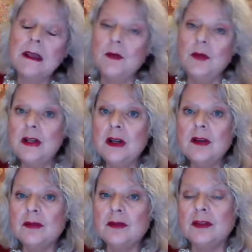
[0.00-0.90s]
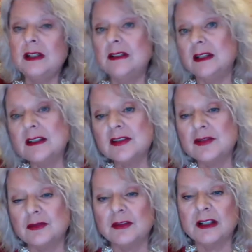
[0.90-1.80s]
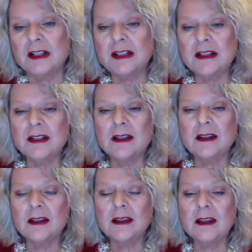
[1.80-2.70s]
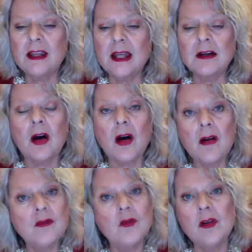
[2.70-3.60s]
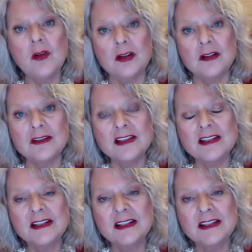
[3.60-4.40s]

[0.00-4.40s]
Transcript: We know in history that all wars